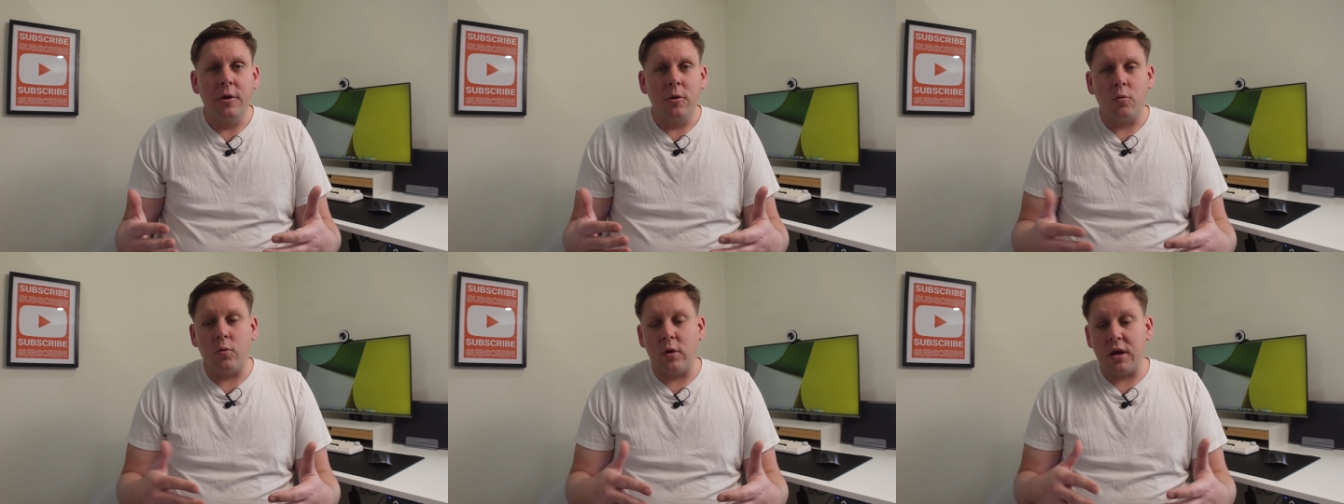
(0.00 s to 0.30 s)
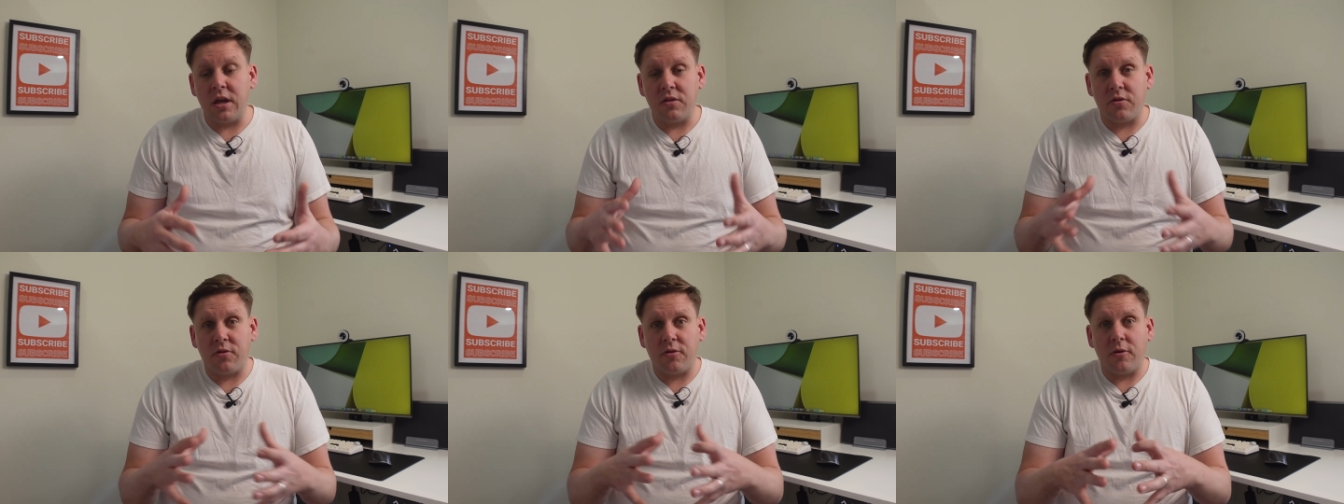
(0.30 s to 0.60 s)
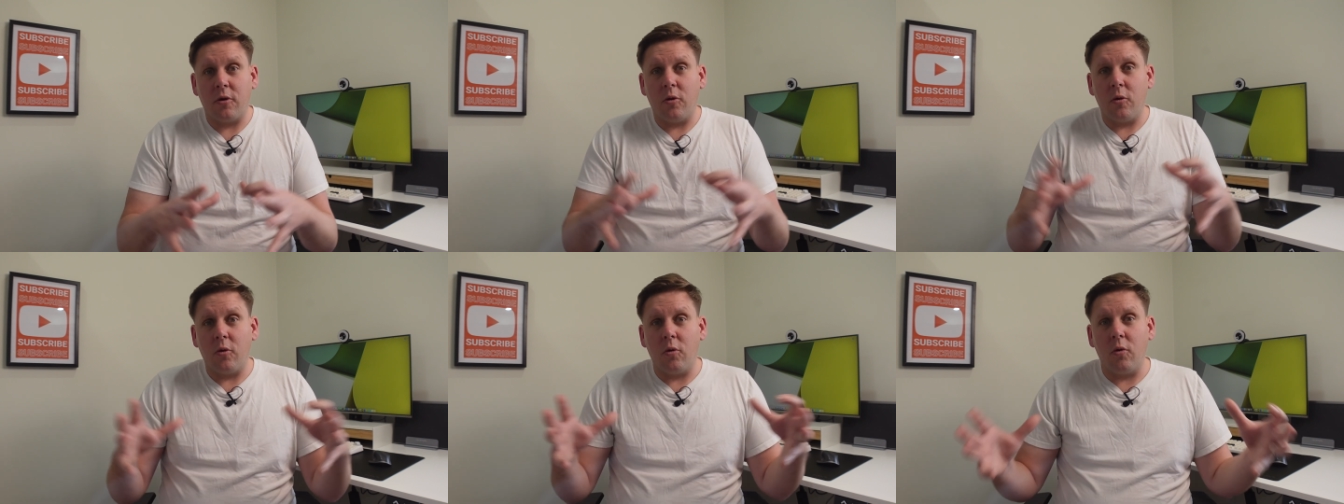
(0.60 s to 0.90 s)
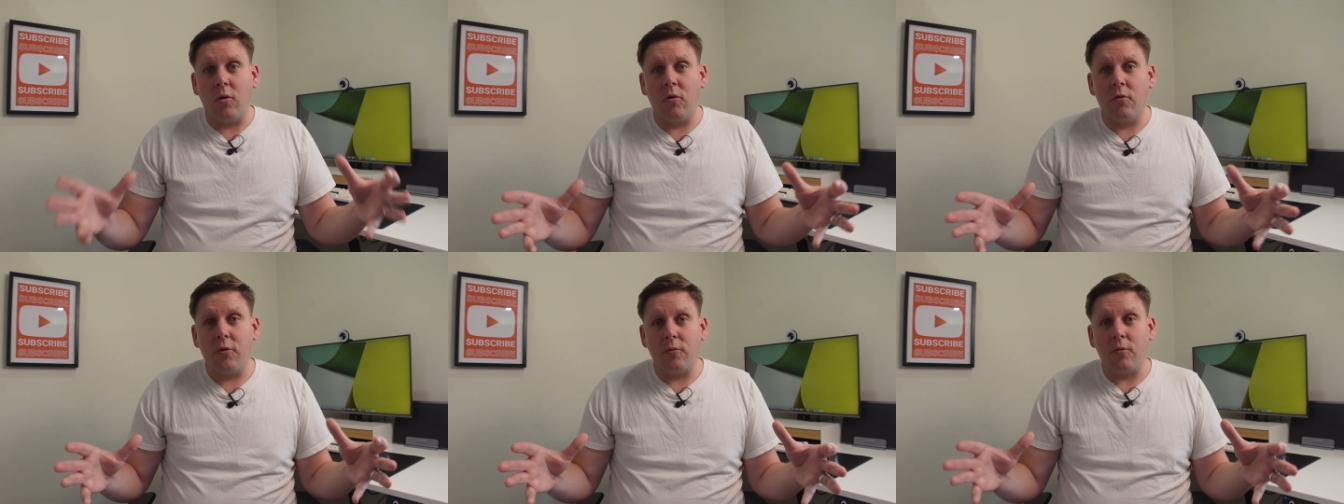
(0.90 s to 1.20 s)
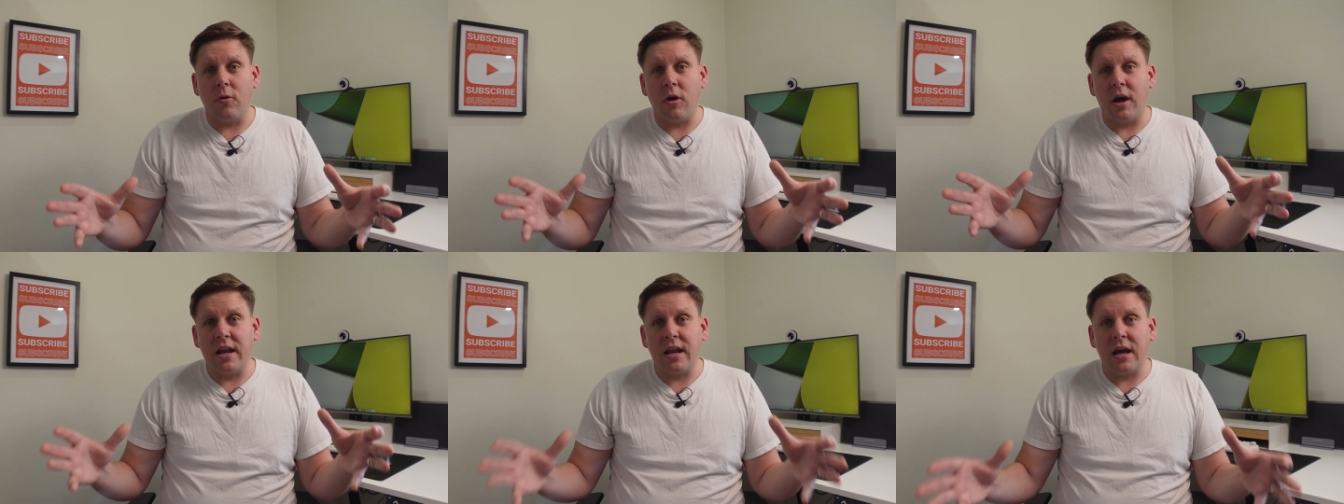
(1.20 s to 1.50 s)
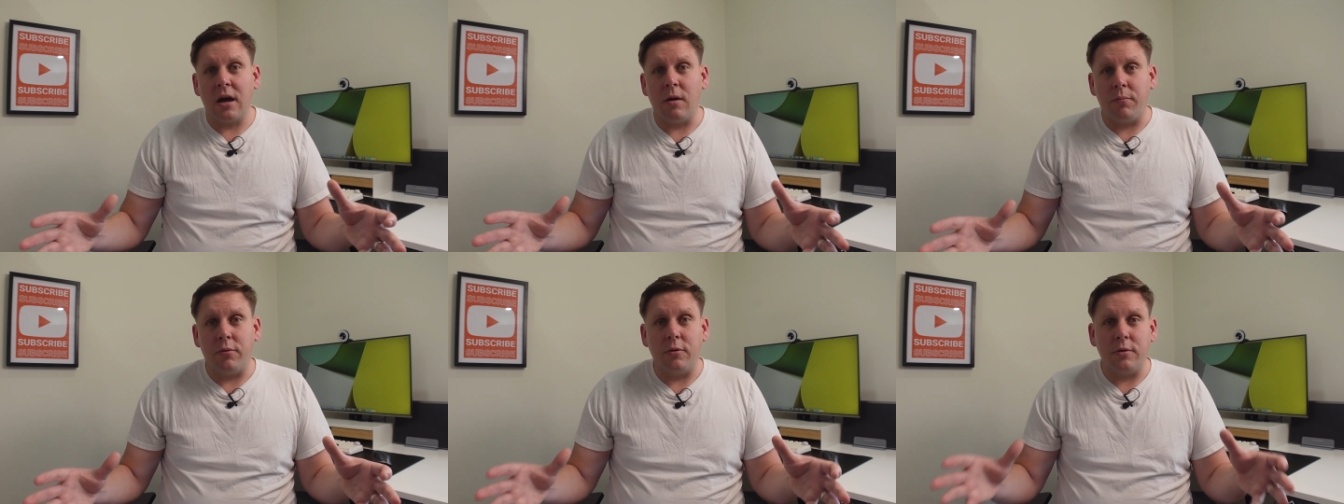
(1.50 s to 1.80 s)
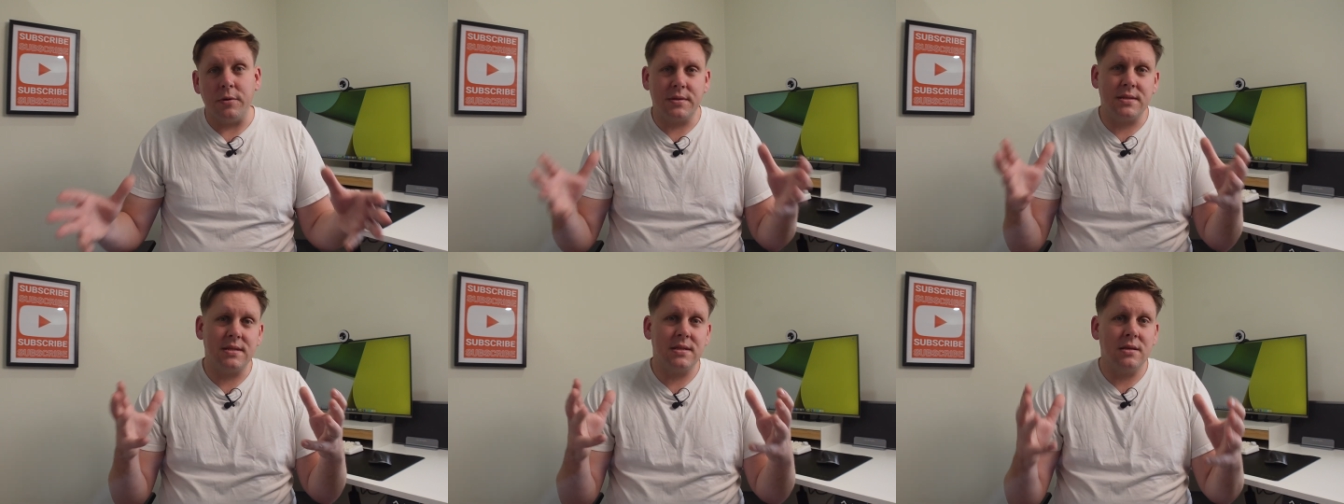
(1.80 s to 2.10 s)
with all the right
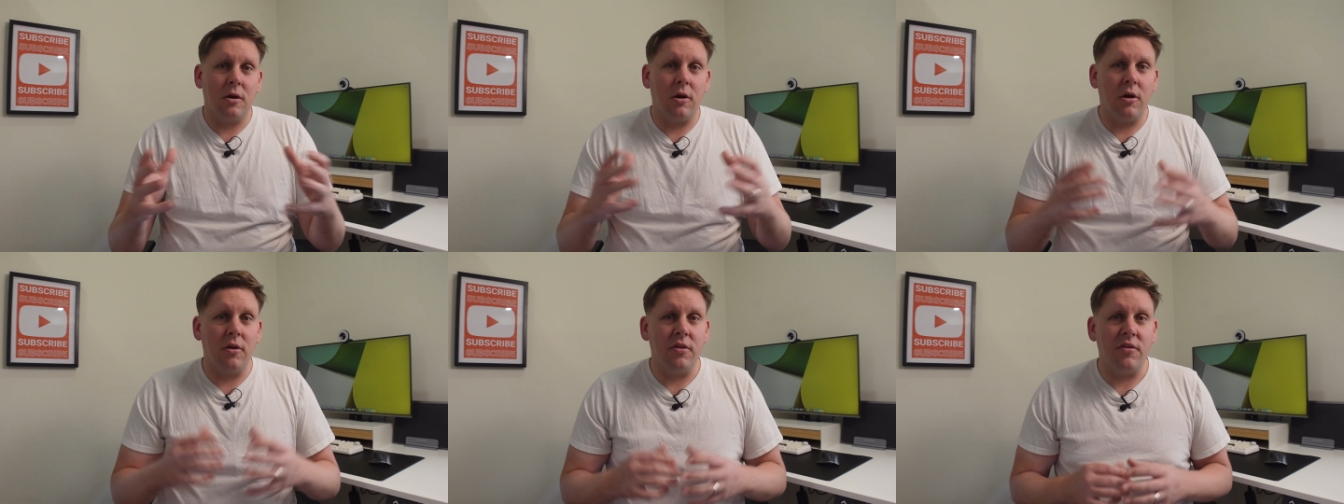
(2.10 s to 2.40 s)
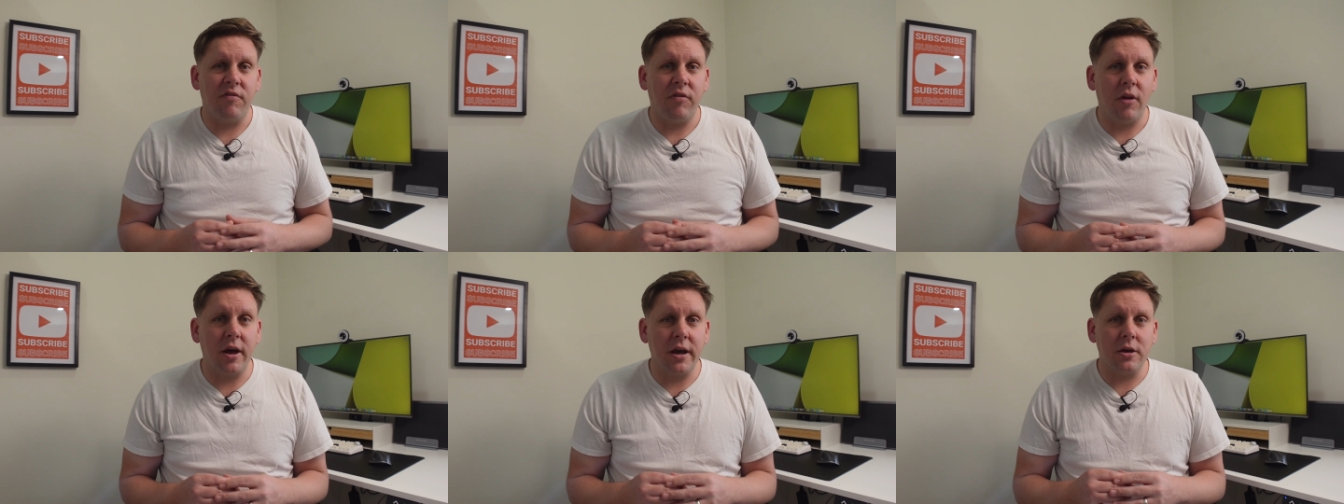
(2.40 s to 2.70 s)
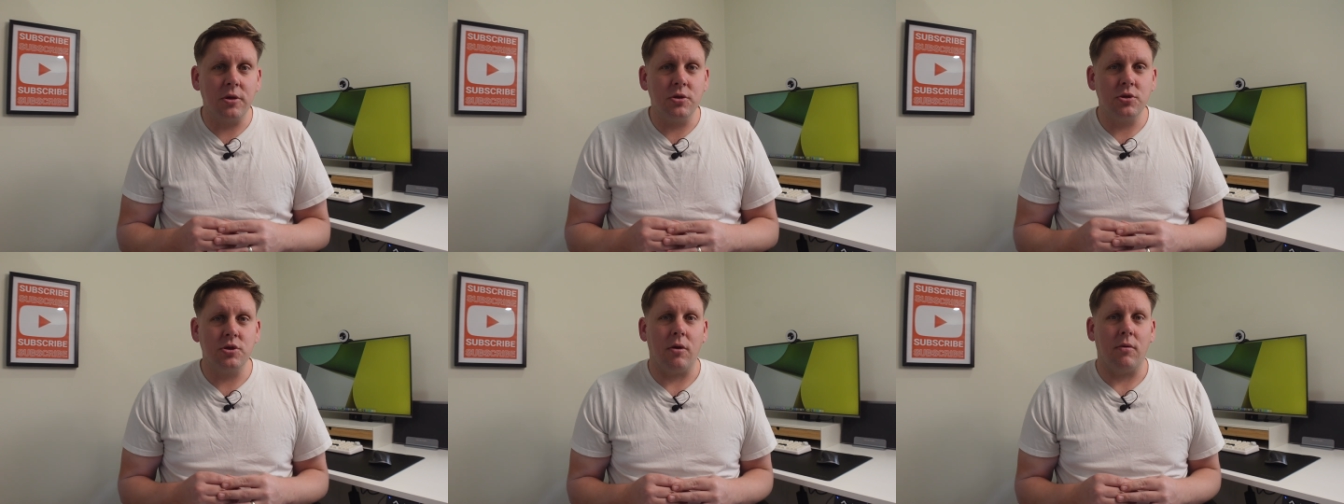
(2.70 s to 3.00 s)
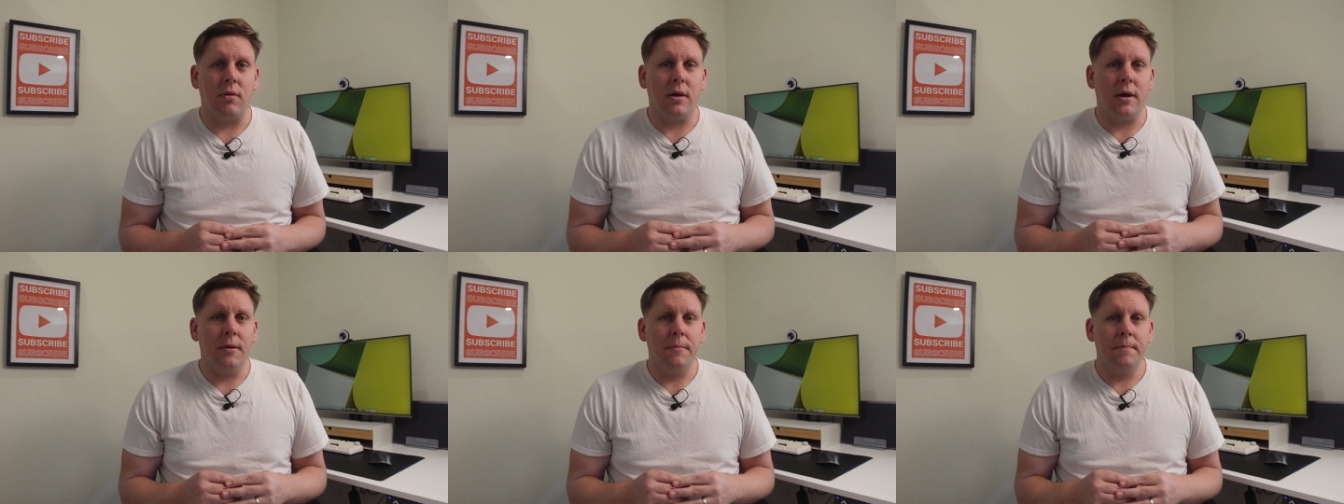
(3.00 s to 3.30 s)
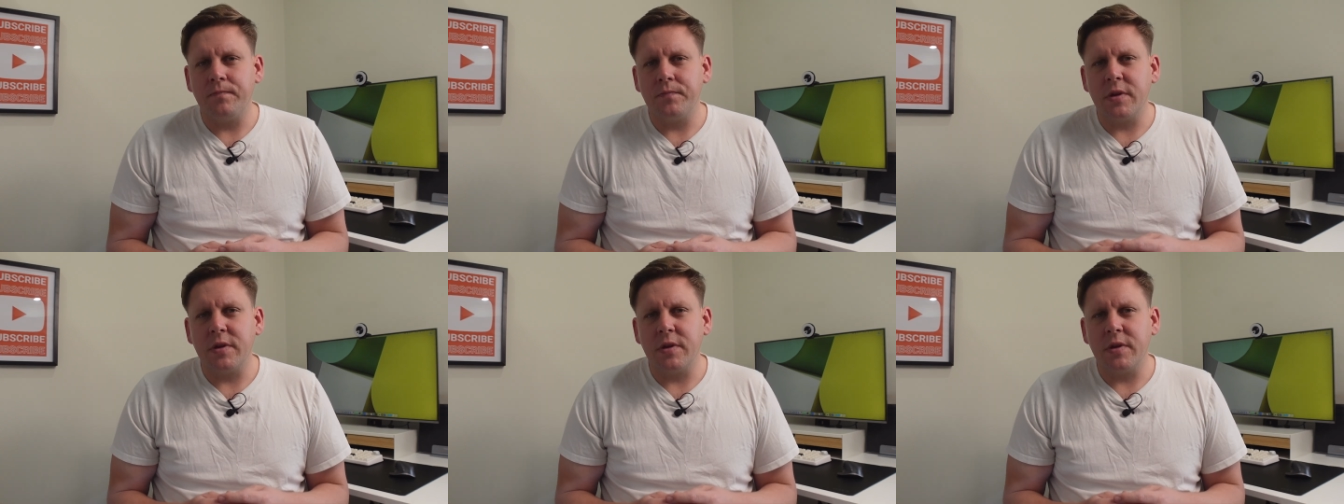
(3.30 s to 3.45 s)
outputs on the flight controller.